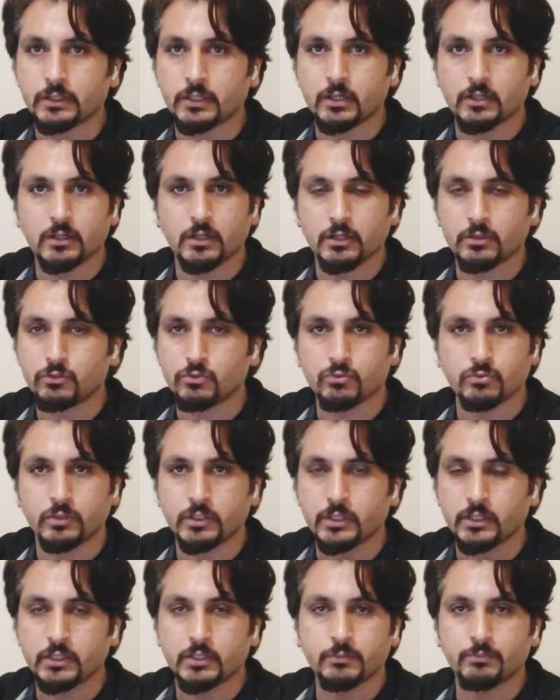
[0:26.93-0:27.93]

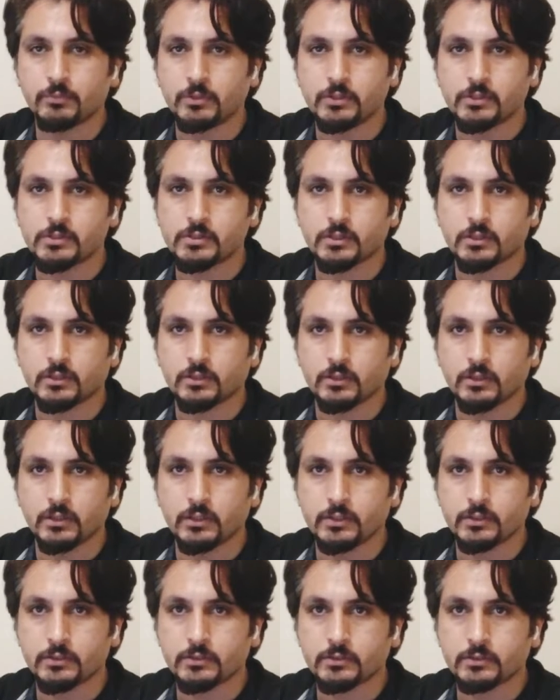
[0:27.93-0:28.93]
cartoonic person that
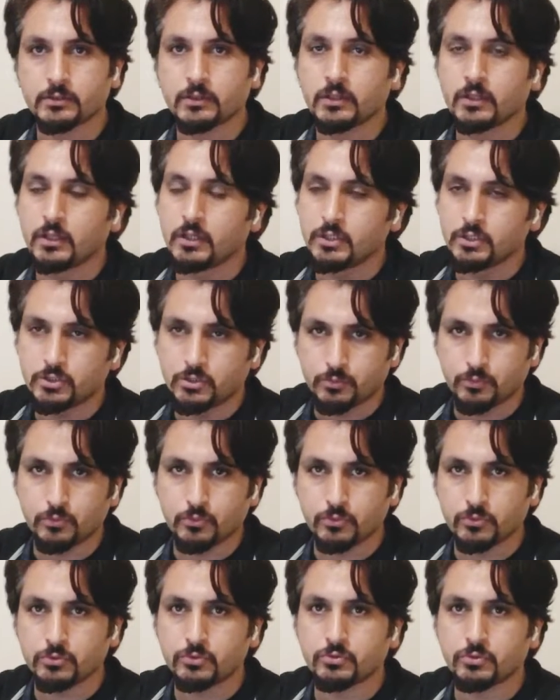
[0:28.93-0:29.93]
is
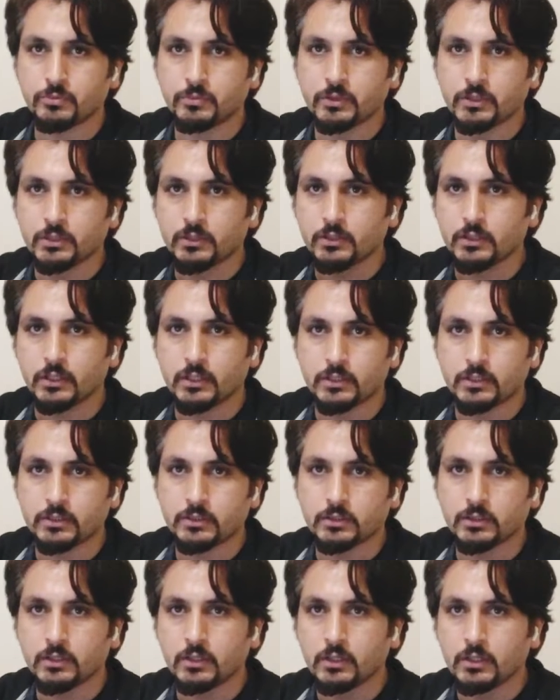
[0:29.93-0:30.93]
supposed to be in that
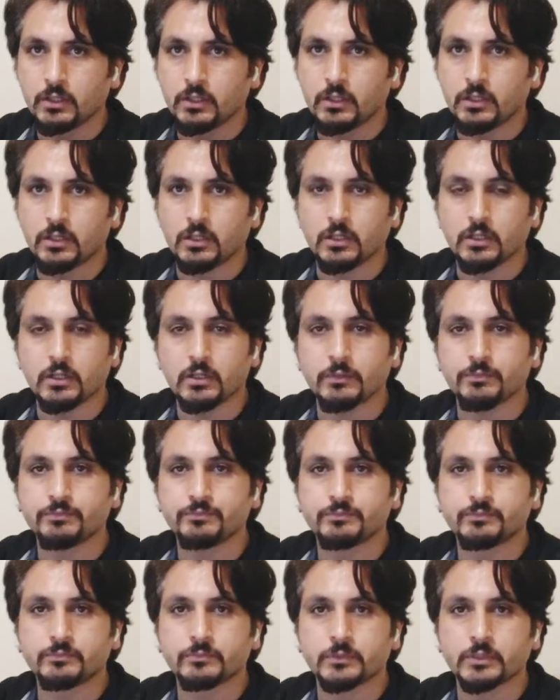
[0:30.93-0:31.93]

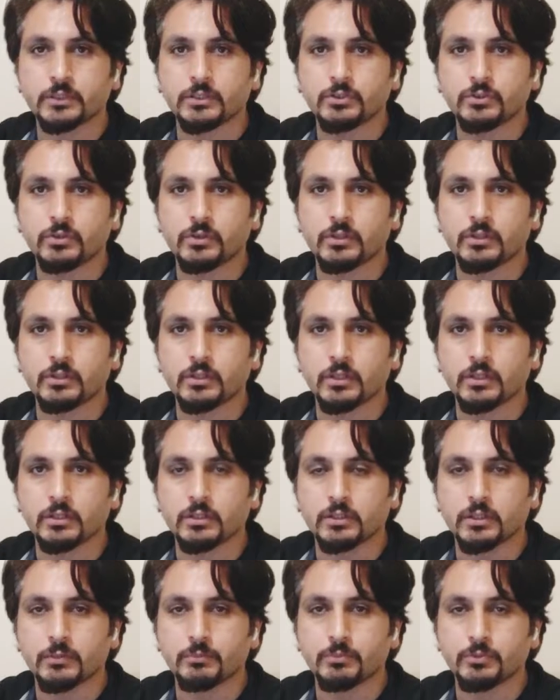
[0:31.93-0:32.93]
your
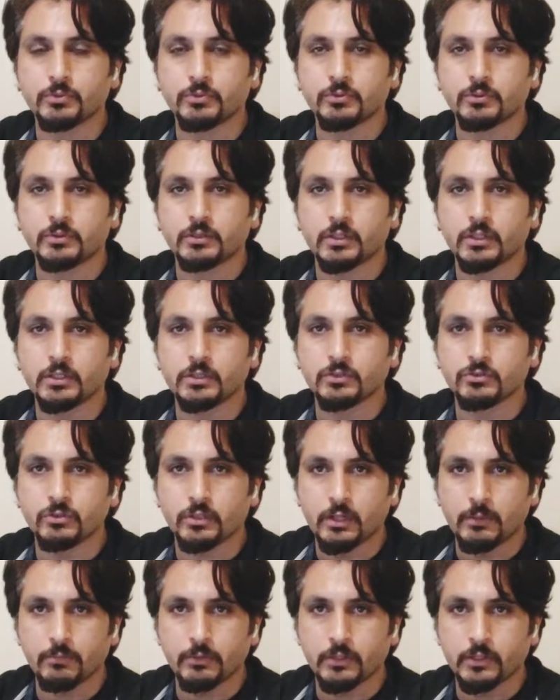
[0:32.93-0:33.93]
computer or in your
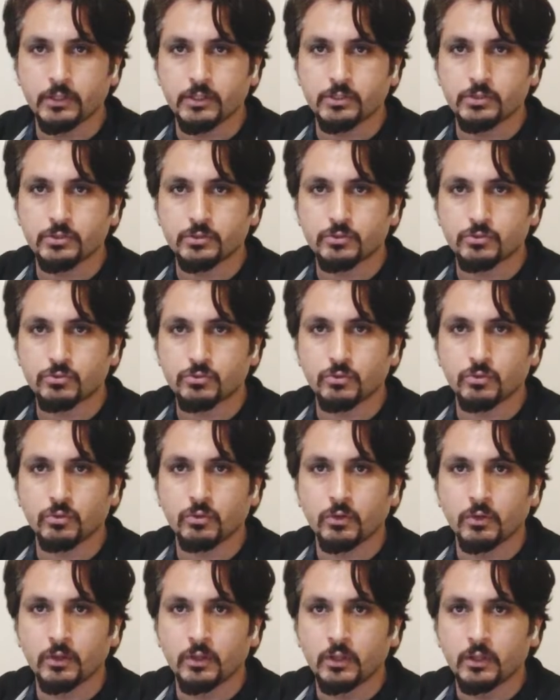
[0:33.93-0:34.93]
application. So
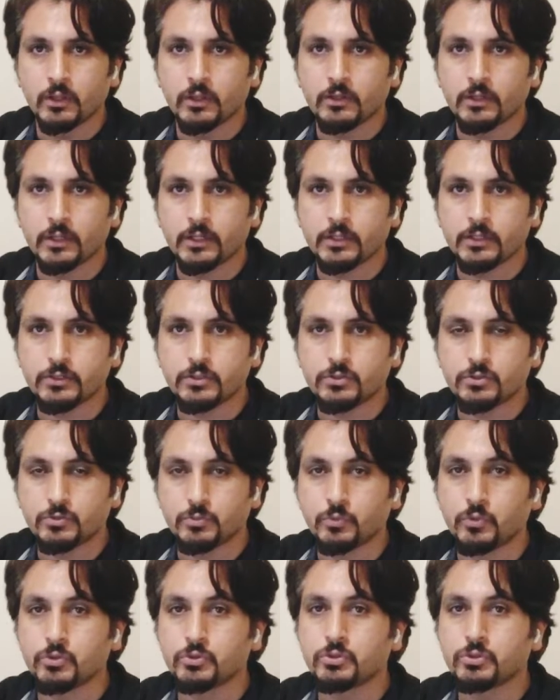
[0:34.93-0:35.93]
that is
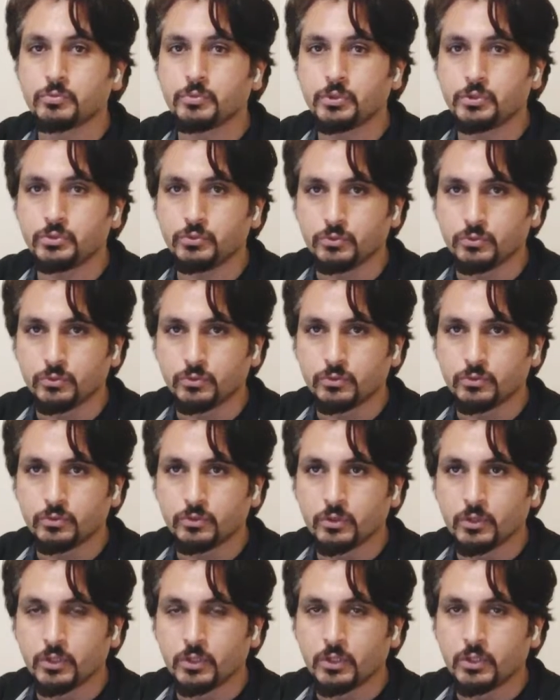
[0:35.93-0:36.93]
supposed to be you.
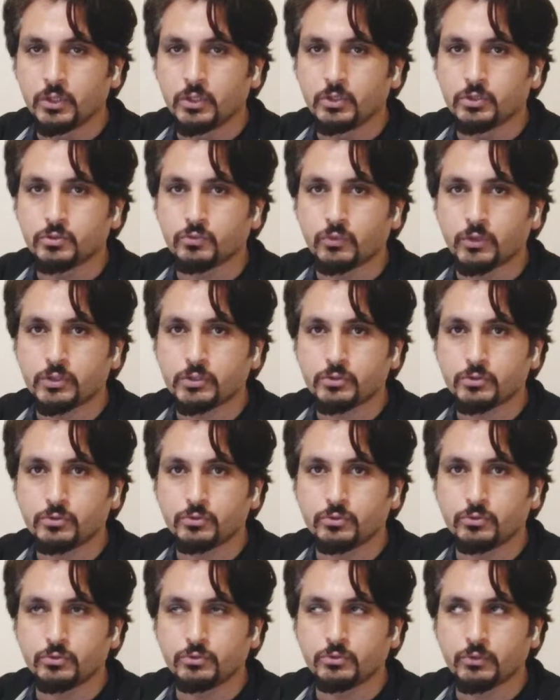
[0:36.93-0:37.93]
So what you
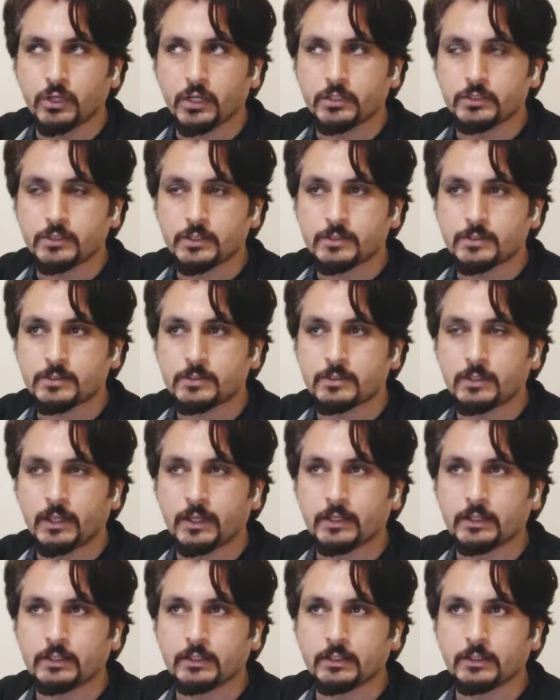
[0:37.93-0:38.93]
do, you can just
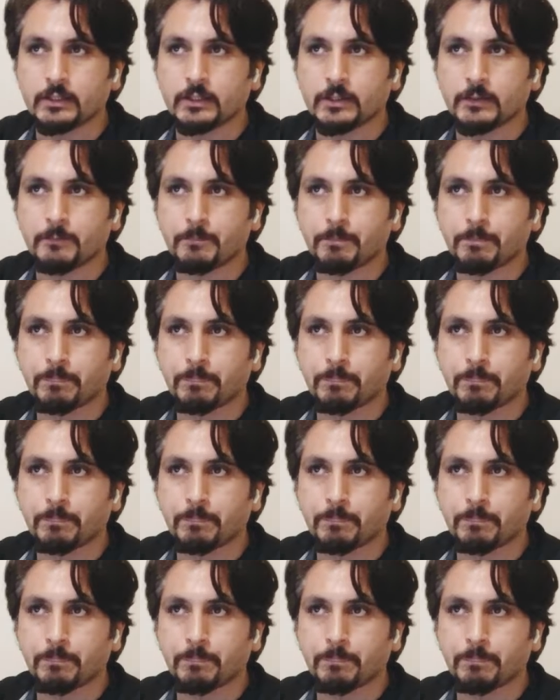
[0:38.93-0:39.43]
go